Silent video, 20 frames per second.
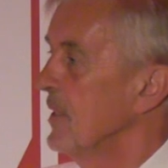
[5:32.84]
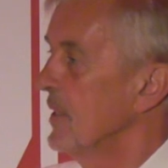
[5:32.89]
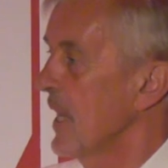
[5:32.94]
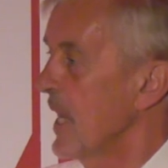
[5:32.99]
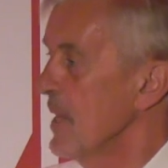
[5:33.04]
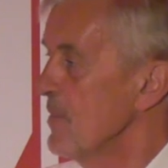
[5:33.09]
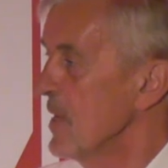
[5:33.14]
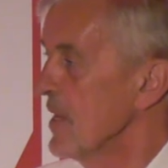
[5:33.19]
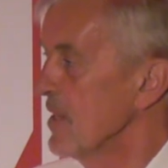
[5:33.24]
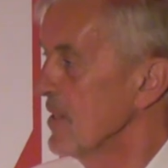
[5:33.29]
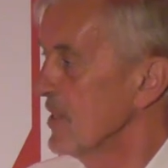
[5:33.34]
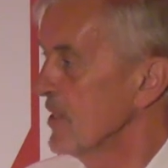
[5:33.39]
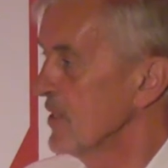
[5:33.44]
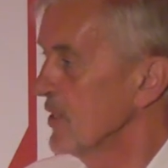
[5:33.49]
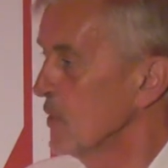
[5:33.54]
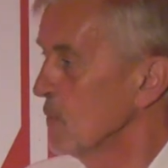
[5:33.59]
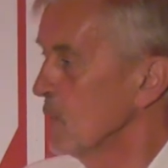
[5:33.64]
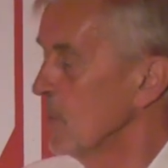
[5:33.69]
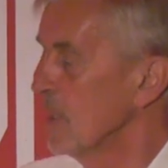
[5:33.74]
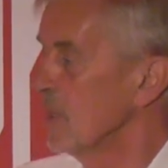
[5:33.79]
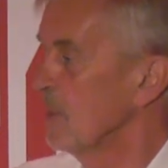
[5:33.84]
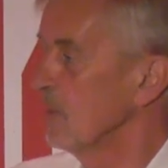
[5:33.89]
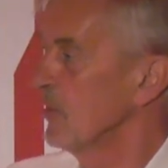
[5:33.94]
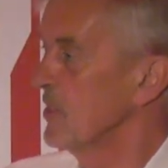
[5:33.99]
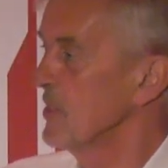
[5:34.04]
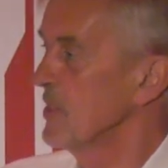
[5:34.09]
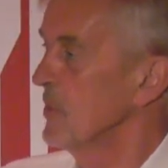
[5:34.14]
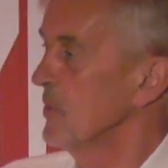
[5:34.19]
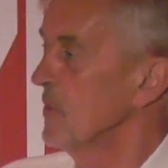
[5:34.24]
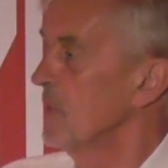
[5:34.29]
came out into the world,
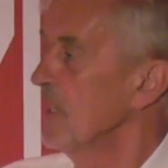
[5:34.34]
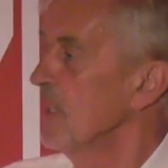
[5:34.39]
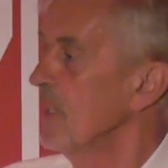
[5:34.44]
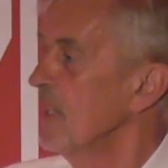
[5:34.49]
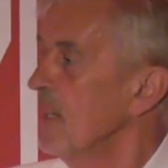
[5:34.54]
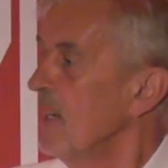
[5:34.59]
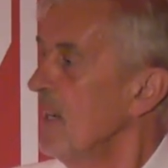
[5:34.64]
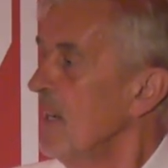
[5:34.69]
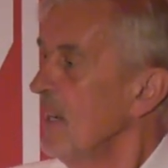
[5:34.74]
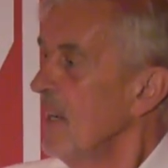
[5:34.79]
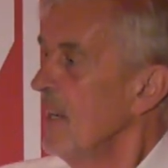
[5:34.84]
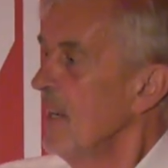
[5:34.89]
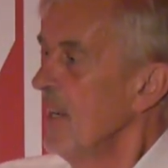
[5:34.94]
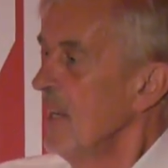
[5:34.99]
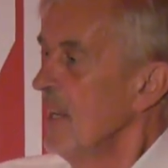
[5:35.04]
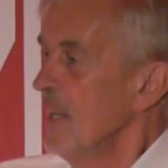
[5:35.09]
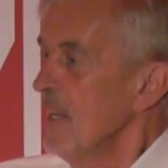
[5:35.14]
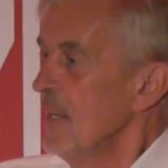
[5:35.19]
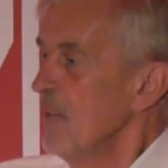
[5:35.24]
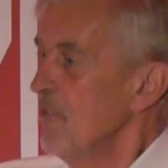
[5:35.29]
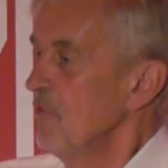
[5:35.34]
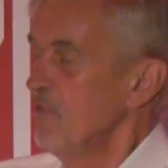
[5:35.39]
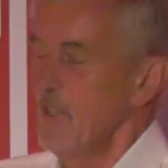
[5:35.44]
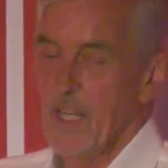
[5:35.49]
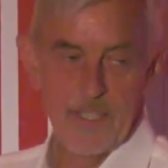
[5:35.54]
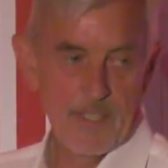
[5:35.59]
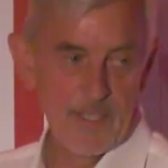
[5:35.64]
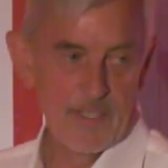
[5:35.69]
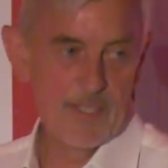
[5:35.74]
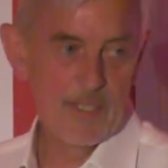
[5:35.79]
as it were,
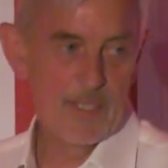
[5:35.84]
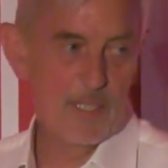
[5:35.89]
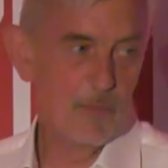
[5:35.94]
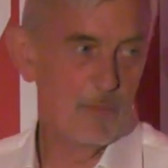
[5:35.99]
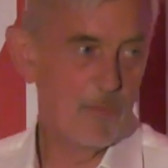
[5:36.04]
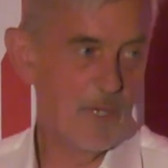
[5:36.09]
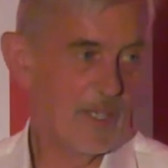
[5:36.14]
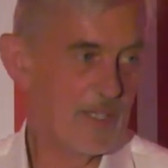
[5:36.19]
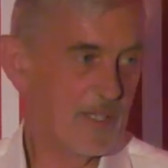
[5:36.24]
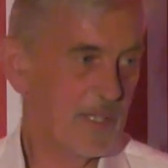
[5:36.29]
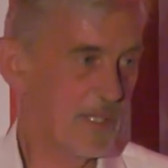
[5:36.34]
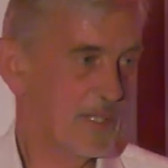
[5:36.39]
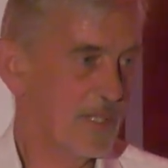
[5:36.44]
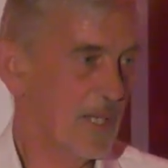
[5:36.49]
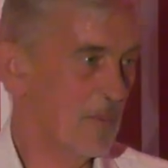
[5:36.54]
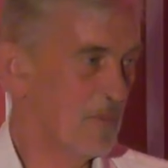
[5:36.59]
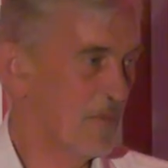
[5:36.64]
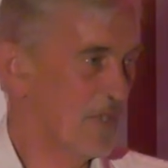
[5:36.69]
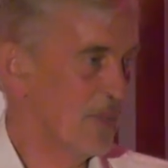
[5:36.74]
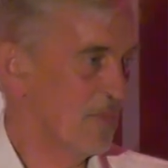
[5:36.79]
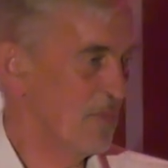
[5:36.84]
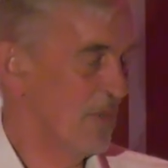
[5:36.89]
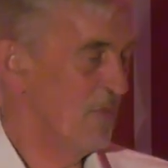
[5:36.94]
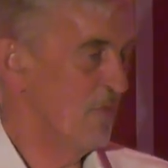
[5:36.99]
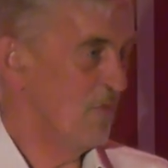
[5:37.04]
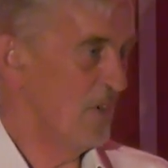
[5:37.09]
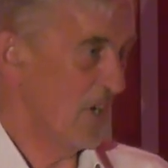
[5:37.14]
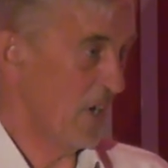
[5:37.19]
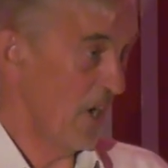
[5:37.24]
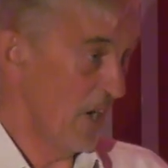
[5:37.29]
fascinated by this subject,
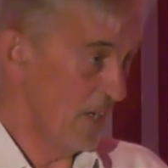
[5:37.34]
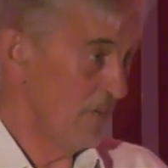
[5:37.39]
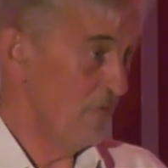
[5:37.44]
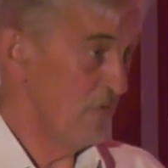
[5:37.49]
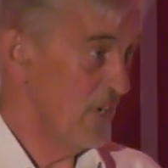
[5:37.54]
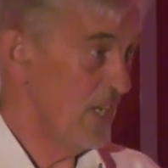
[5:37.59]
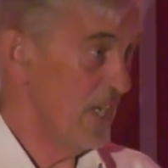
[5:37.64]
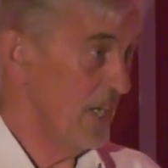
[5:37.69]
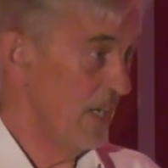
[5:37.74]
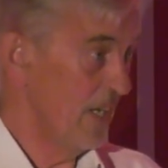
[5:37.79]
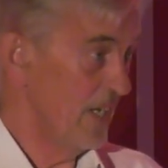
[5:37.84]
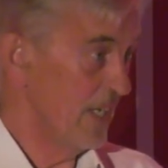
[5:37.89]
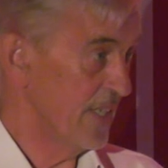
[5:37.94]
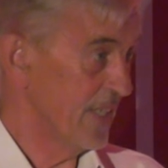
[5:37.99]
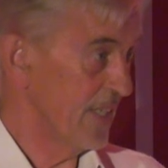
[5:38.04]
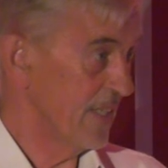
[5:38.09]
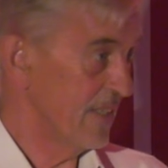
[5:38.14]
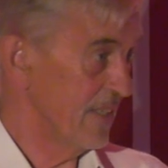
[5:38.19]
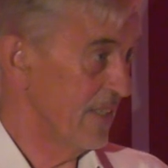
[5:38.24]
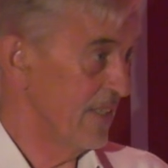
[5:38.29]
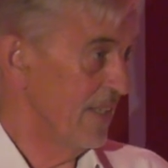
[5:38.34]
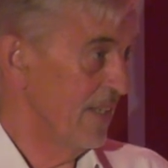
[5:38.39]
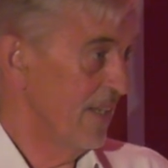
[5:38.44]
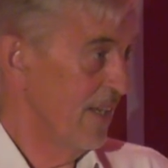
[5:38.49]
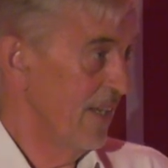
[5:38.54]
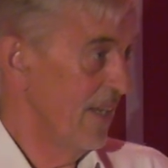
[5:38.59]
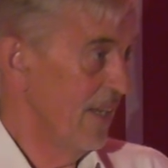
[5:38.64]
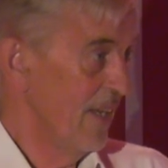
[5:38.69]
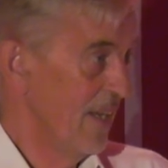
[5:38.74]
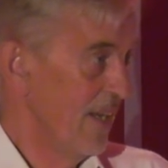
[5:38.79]
but kind of realizing that
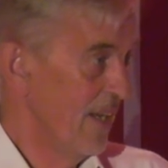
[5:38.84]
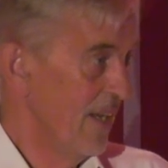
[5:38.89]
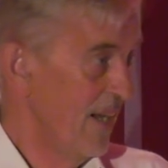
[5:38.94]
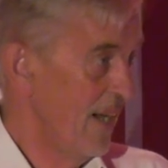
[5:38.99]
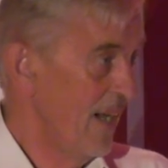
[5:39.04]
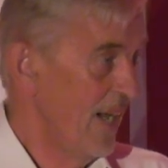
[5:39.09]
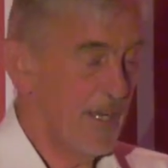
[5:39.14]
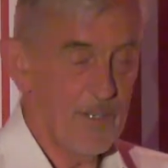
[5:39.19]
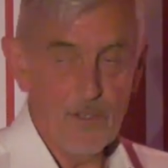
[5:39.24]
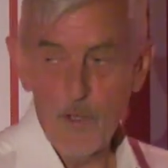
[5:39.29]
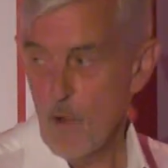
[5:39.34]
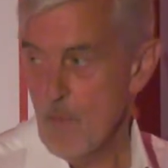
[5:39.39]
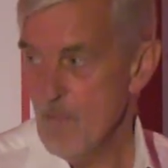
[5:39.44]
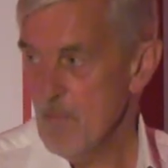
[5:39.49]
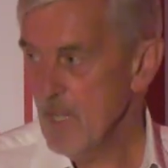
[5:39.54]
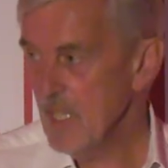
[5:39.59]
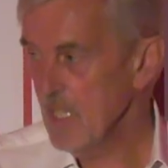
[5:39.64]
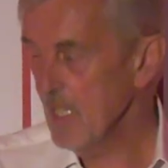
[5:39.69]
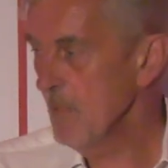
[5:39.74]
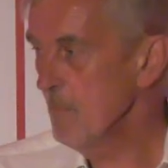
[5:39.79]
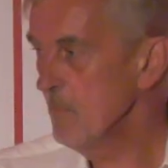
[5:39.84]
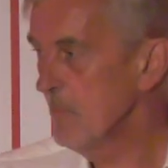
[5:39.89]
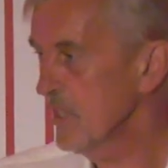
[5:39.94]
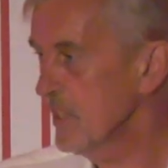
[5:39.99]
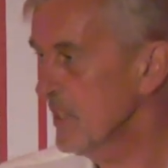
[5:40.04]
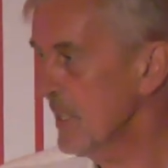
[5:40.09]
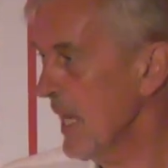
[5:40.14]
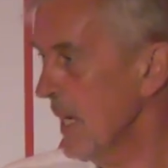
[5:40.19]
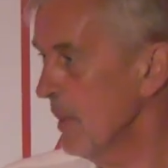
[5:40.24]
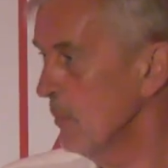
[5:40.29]
I had no meat in my
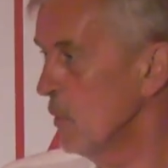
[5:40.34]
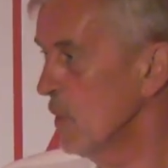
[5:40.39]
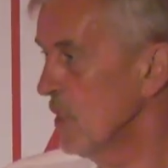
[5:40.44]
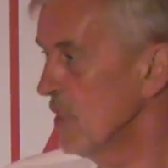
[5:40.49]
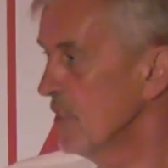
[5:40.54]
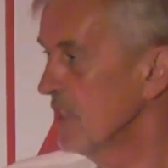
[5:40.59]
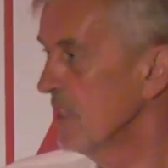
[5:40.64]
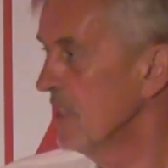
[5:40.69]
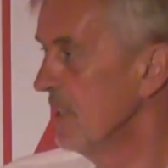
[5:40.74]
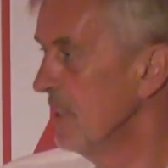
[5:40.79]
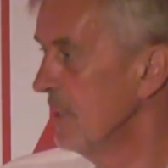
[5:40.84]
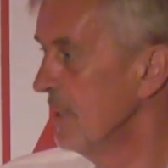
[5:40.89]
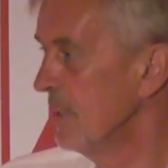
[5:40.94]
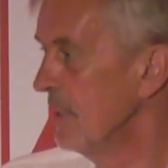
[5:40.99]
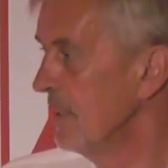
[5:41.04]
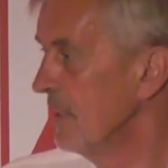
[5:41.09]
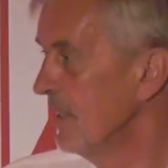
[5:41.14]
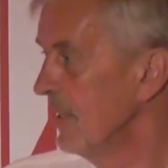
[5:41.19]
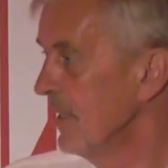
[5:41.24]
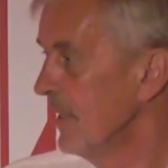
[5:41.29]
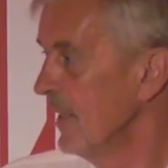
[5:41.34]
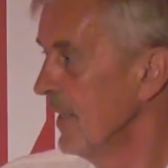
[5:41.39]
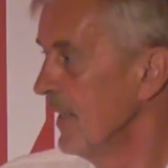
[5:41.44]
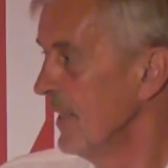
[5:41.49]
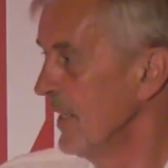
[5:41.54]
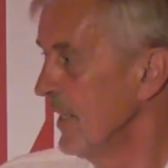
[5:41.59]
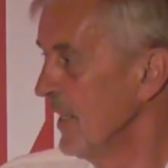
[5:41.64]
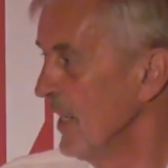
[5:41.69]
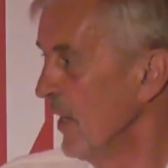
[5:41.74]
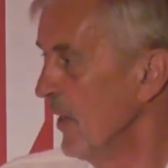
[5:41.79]
sandwich,
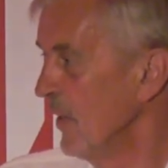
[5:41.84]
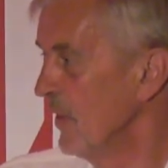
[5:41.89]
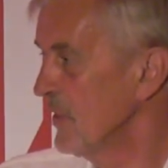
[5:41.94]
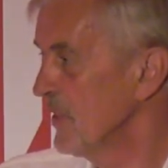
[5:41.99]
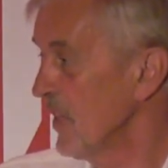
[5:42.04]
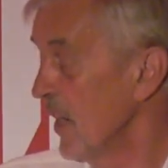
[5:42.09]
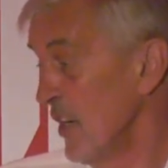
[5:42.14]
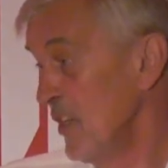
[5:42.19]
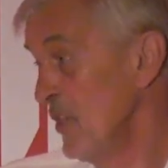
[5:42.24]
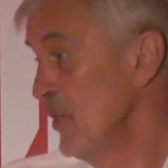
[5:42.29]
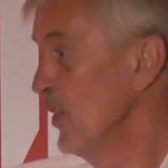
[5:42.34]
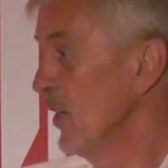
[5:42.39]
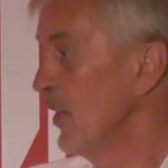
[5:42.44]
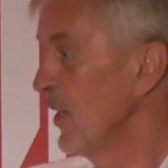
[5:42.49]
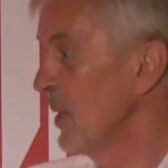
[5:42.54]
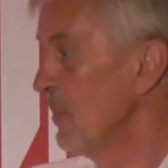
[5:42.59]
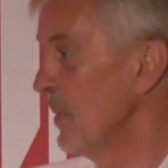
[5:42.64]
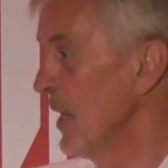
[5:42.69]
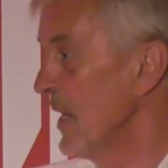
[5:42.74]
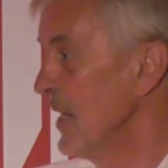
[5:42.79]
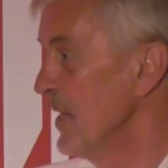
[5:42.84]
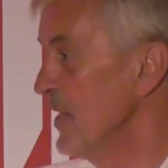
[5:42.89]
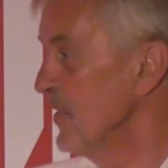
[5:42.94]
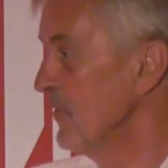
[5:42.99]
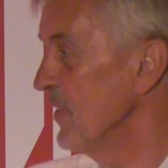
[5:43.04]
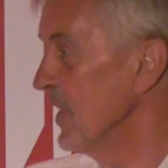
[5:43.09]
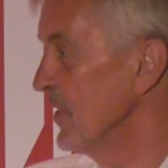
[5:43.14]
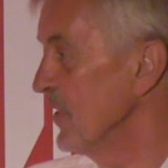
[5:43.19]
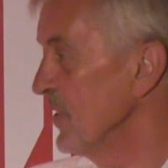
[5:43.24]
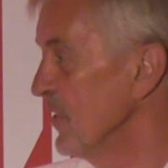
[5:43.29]
you know. So I knew a lot about
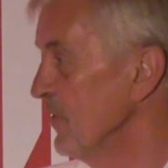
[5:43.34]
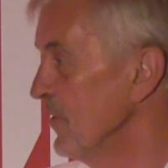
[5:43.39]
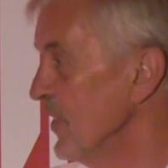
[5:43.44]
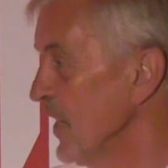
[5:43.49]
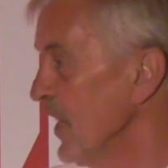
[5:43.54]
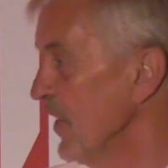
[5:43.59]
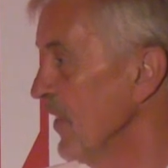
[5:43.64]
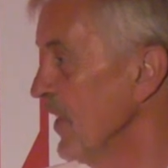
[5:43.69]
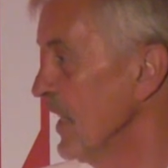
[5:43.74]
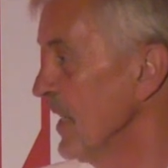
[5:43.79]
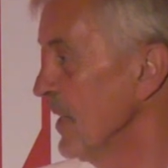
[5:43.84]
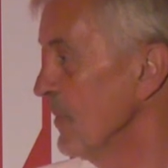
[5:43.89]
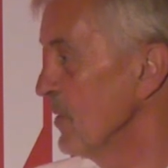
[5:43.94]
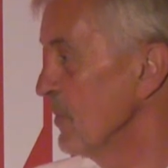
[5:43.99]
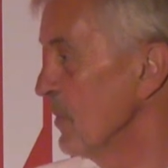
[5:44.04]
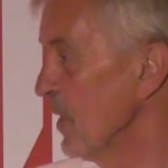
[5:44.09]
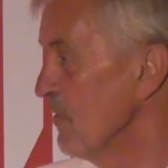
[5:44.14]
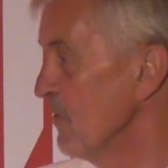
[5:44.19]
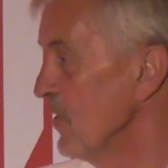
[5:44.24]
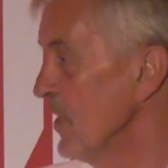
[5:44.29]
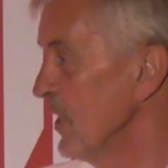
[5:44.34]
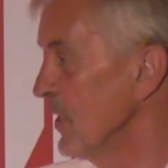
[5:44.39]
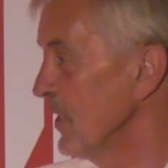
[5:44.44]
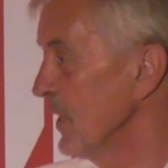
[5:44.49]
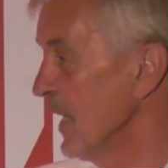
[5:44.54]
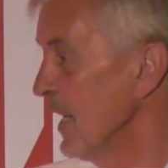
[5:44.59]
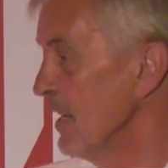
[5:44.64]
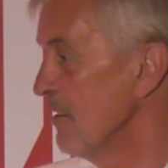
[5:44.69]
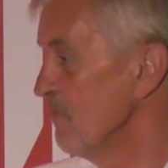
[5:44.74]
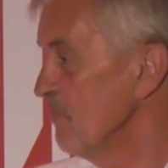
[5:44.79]
intervention theory, and it was my first
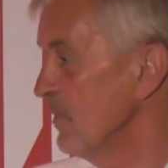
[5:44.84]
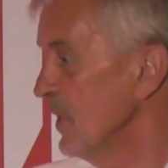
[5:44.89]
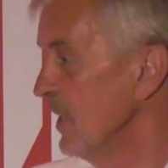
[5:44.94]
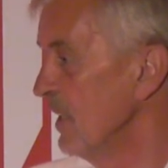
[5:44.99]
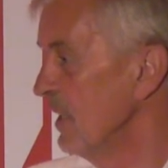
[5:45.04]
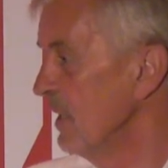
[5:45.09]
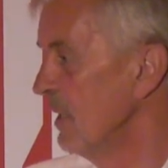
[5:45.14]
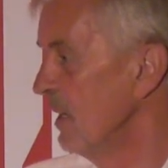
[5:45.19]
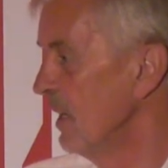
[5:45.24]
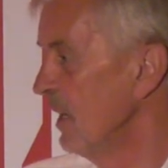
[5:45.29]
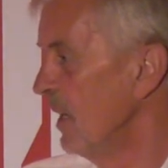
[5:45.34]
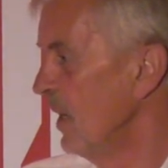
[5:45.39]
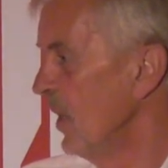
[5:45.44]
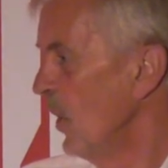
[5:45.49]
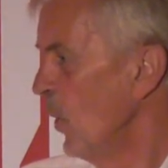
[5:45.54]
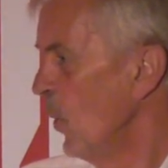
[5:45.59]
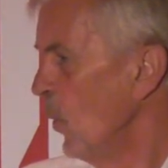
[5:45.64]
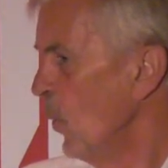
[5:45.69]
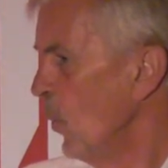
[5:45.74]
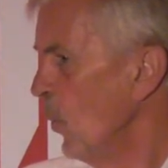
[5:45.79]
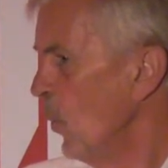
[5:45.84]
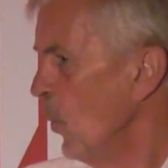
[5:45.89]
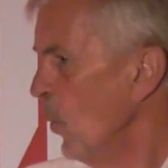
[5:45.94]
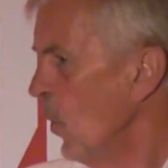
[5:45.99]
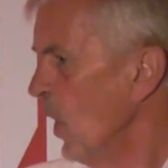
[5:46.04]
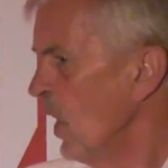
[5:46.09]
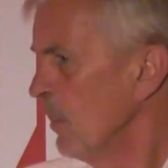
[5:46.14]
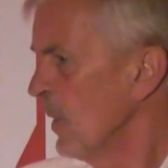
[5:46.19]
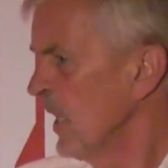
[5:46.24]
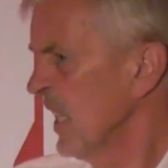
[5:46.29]
love, but
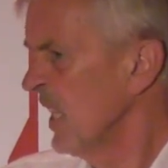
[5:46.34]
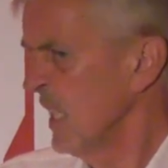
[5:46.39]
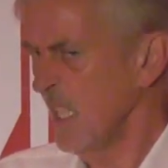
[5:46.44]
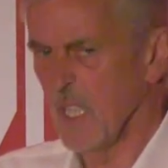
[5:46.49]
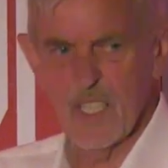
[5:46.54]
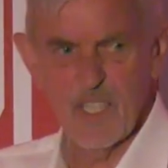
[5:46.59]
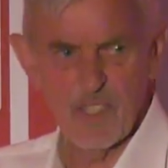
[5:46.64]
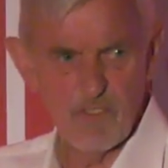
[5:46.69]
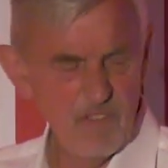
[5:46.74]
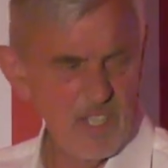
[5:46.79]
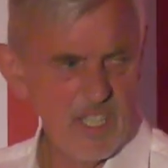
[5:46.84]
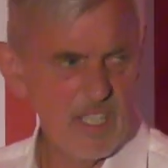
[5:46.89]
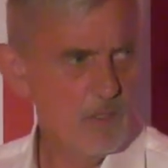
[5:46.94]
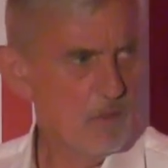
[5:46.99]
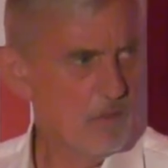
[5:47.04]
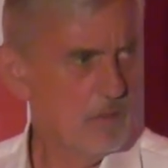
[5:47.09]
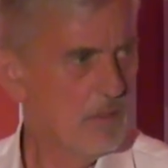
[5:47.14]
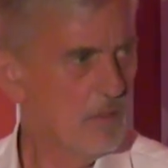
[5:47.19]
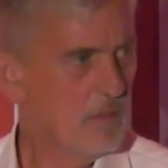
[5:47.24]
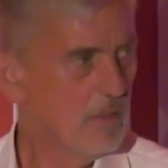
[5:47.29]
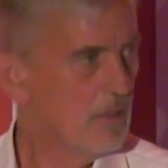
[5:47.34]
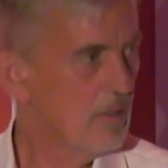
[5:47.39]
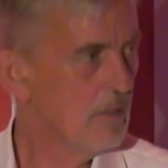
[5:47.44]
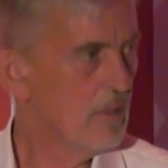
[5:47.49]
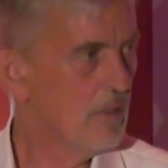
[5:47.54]
what am I going to intervene on?